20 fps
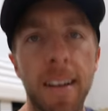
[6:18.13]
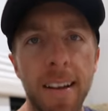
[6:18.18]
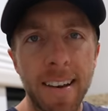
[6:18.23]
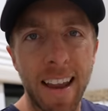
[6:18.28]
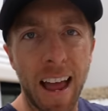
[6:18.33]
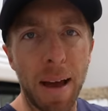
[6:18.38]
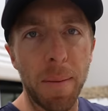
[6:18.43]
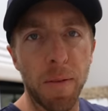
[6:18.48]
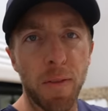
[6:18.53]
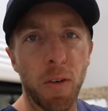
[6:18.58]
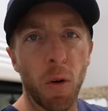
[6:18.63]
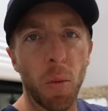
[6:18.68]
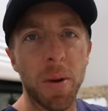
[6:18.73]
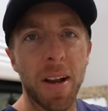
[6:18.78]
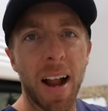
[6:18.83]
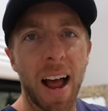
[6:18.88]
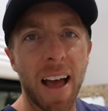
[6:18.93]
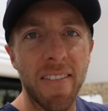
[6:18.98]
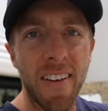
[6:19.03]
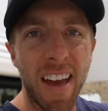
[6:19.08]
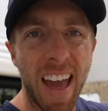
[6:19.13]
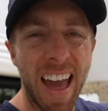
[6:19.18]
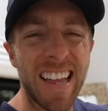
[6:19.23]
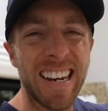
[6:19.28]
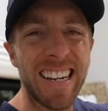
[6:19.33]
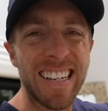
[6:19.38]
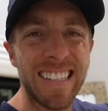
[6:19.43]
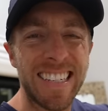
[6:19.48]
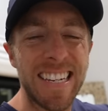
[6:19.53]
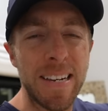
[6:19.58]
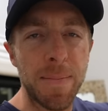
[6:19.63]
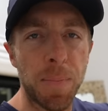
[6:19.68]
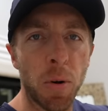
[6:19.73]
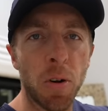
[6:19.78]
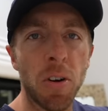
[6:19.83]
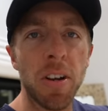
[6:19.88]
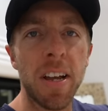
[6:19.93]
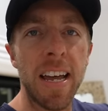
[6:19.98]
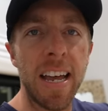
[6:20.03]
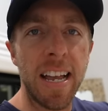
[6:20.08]
Now, before we dive any
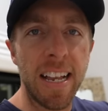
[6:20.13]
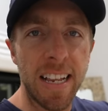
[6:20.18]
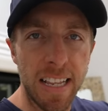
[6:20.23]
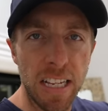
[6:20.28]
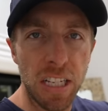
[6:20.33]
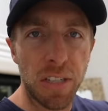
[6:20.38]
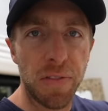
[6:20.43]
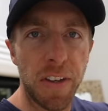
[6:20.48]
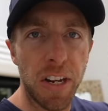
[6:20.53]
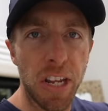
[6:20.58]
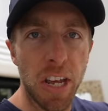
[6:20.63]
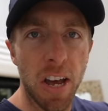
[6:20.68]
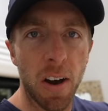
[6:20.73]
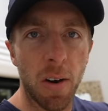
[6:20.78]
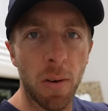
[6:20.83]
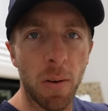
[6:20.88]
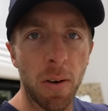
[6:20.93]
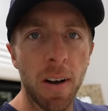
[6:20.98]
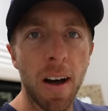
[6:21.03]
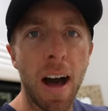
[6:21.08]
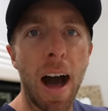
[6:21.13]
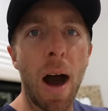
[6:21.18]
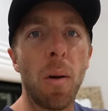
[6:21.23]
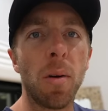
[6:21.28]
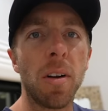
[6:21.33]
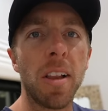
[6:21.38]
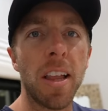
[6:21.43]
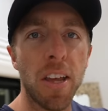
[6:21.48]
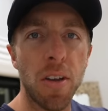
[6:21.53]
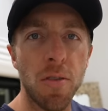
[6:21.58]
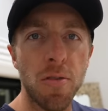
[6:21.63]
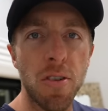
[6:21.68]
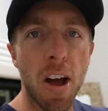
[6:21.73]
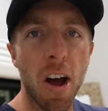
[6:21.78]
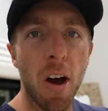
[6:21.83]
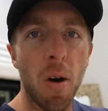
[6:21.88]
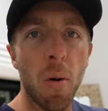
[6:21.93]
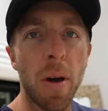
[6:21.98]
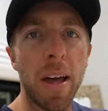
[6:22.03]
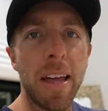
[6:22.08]
deeper into this video, I want to let you
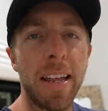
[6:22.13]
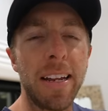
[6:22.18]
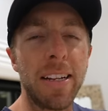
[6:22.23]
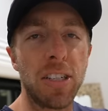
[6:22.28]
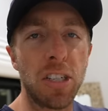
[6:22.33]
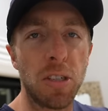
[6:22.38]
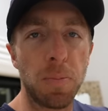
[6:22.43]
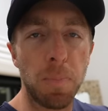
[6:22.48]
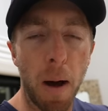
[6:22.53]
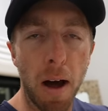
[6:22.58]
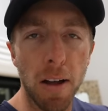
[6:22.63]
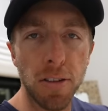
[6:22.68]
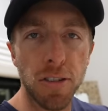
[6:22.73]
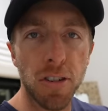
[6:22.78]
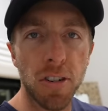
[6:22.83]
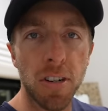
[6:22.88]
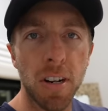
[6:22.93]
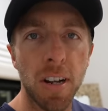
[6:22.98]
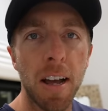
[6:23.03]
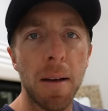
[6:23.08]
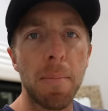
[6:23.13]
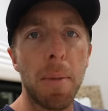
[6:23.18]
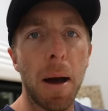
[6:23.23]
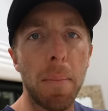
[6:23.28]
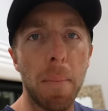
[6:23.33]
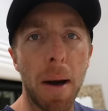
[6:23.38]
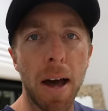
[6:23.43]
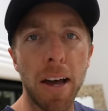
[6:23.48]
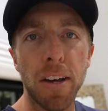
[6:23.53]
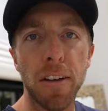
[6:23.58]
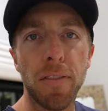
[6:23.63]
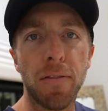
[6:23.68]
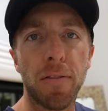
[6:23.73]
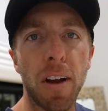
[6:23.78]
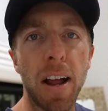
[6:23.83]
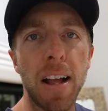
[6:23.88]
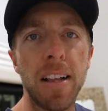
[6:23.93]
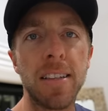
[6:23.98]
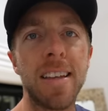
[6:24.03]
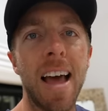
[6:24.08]
know it is sponsored by my good
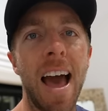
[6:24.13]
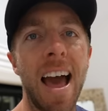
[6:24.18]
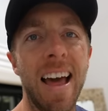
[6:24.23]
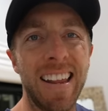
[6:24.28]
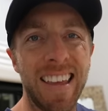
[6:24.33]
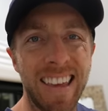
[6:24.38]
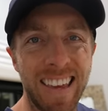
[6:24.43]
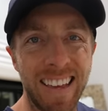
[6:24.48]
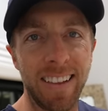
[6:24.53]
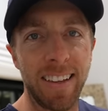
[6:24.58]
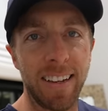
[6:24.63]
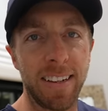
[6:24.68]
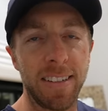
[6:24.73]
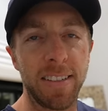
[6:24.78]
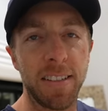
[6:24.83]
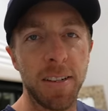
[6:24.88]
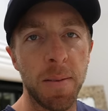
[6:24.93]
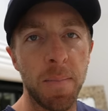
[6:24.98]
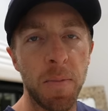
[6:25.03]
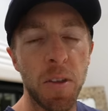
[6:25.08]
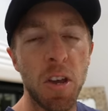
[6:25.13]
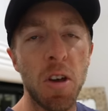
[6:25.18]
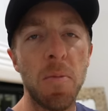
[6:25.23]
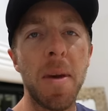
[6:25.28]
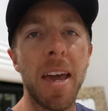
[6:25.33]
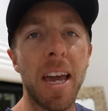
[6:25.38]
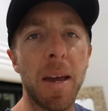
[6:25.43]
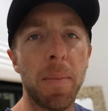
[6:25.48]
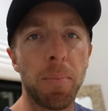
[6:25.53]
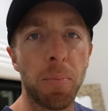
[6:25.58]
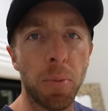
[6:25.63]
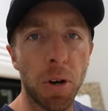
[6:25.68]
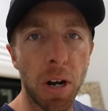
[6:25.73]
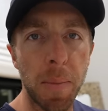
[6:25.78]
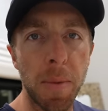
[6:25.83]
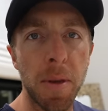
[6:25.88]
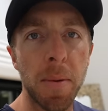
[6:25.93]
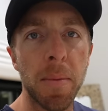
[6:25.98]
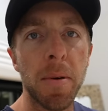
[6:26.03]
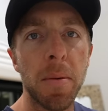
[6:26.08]
friends at Helix, who make
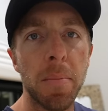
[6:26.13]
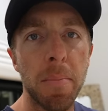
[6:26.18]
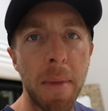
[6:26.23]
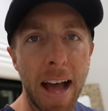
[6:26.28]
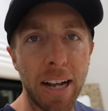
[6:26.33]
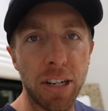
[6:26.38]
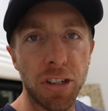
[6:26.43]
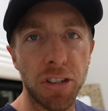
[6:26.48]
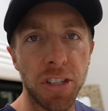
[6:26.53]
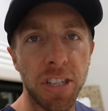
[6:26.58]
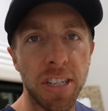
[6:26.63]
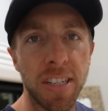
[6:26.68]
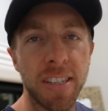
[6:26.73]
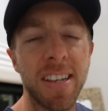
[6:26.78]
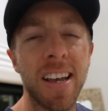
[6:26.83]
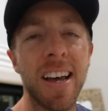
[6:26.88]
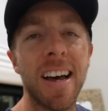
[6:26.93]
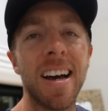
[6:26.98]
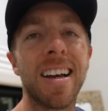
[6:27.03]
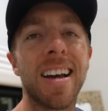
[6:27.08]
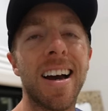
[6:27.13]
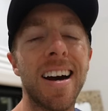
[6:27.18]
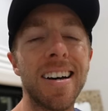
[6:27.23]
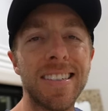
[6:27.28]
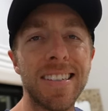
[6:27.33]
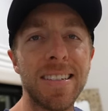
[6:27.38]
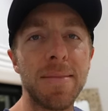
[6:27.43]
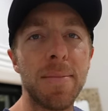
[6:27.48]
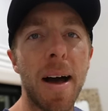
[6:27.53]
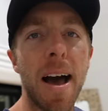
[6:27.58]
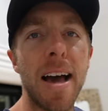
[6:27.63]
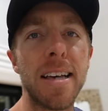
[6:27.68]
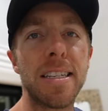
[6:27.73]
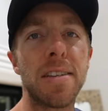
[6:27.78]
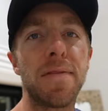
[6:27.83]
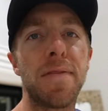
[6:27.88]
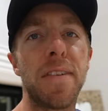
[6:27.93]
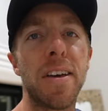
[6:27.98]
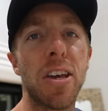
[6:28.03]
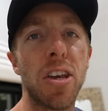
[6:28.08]
premium mattresses customized
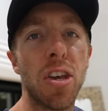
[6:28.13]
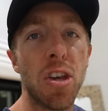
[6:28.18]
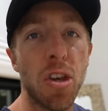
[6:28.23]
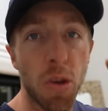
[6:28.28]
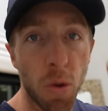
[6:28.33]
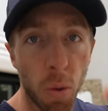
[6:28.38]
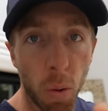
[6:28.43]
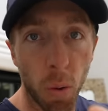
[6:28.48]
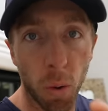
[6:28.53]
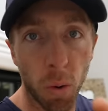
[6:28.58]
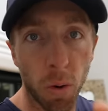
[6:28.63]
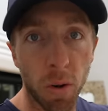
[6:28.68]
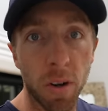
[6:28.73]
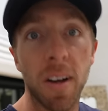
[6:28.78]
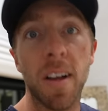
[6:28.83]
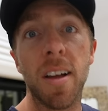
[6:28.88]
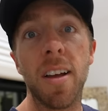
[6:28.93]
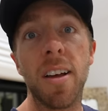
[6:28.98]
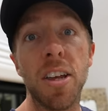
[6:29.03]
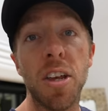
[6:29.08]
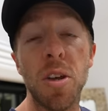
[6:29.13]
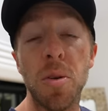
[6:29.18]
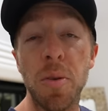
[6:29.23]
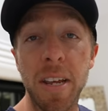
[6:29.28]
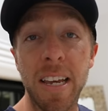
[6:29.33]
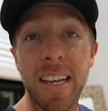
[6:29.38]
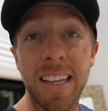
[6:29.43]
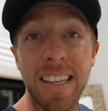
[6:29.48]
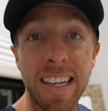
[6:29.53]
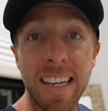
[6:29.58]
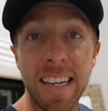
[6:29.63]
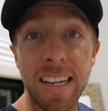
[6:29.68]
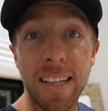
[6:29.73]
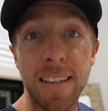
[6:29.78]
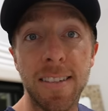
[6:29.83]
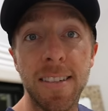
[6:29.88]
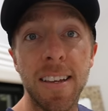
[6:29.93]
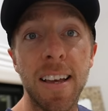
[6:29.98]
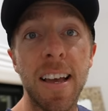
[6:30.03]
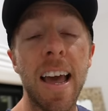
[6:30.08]
to fit your unique
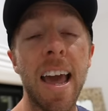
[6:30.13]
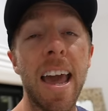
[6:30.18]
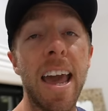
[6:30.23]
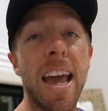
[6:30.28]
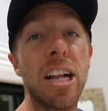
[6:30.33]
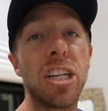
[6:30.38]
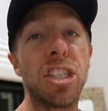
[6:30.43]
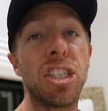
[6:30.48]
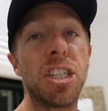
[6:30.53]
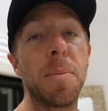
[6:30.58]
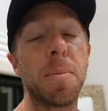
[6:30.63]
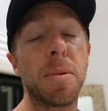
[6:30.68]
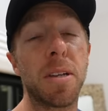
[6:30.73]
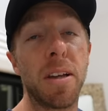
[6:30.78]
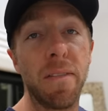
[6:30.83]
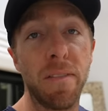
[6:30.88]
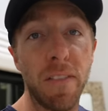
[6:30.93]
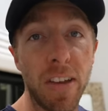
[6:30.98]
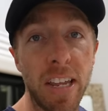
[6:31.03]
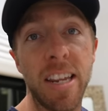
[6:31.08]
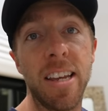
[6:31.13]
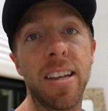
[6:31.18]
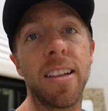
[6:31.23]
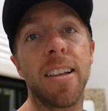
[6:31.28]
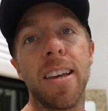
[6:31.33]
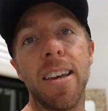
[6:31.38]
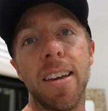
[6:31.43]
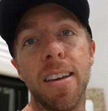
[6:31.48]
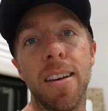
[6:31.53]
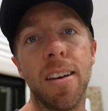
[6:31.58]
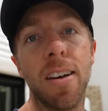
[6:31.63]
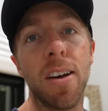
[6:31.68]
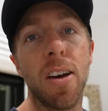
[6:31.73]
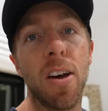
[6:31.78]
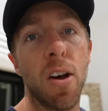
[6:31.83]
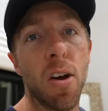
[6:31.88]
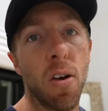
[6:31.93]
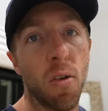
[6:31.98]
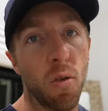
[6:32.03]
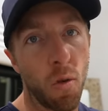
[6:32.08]
needs and shipped conveniently
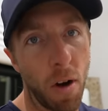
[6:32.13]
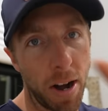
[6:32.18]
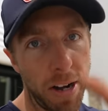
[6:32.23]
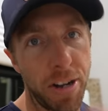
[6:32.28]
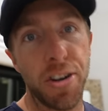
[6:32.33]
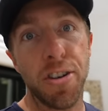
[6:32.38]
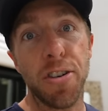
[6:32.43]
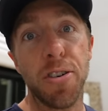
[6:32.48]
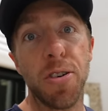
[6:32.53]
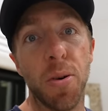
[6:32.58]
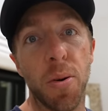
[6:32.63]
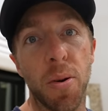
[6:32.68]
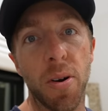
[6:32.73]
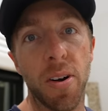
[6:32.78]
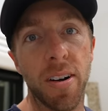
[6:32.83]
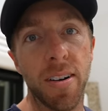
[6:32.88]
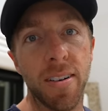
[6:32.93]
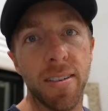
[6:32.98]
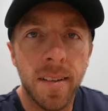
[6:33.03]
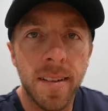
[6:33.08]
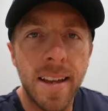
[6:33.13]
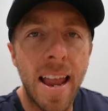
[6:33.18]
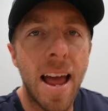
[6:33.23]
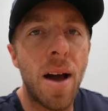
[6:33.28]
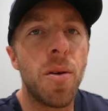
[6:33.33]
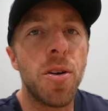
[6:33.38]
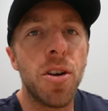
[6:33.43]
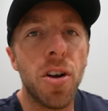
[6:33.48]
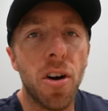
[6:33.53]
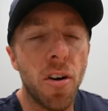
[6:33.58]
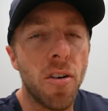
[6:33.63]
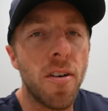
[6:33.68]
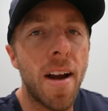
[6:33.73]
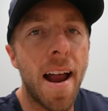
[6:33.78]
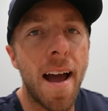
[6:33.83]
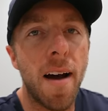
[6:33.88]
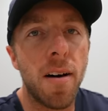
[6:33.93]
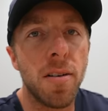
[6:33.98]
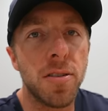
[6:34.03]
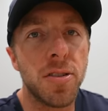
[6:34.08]
right to your door. Now, in our
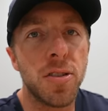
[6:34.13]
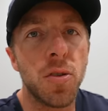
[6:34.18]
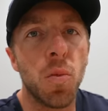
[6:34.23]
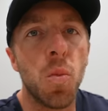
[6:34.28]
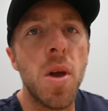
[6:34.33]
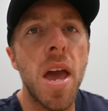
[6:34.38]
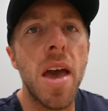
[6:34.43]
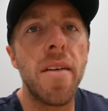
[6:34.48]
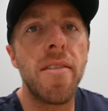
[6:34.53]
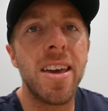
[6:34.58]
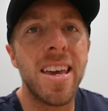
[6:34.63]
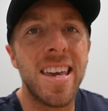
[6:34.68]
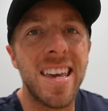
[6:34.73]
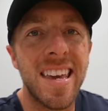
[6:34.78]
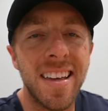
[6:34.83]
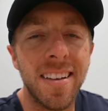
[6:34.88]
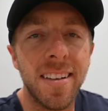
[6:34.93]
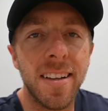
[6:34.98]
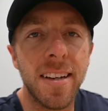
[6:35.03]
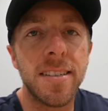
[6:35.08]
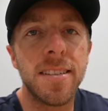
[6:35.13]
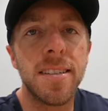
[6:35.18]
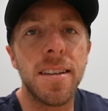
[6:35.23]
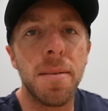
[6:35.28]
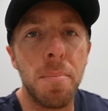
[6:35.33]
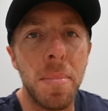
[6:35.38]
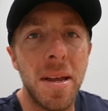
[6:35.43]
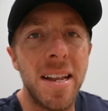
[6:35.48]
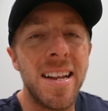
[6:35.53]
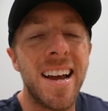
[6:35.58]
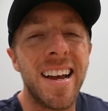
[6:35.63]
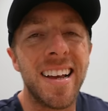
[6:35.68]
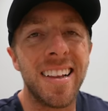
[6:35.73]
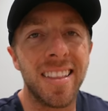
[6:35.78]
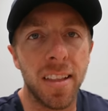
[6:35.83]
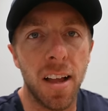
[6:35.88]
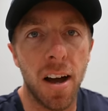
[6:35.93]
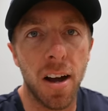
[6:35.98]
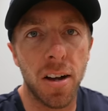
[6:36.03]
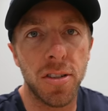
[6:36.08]
house, we have a Helix Midnight
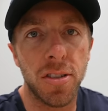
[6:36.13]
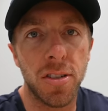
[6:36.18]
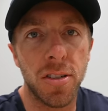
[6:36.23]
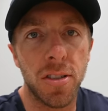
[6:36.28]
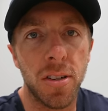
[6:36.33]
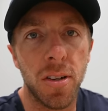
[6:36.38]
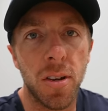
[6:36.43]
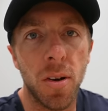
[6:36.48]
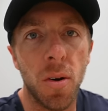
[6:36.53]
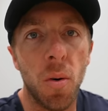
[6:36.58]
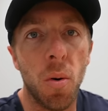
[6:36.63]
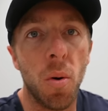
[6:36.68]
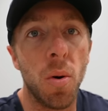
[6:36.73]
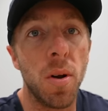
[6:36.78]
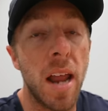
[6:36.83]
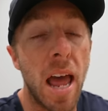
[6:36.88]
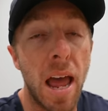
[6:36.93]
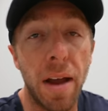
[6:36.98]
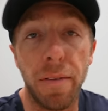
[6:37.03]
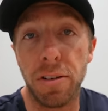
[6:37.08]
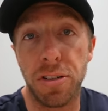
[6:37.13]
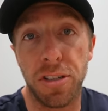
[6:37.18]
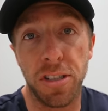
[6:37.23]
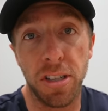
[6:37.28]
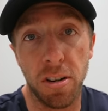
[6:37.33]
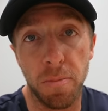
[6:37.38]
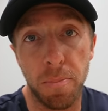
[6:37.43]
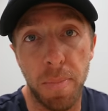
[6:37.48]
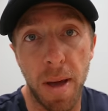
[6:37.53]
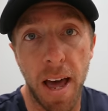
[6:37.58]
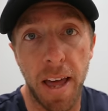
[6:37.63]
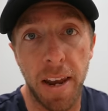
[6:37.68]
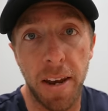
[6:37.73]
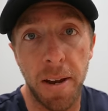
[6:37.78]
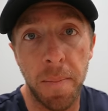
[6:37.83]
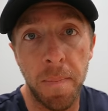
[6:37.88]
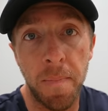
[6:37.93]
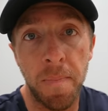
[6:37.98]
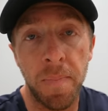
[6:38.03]
Luxe on every single bed.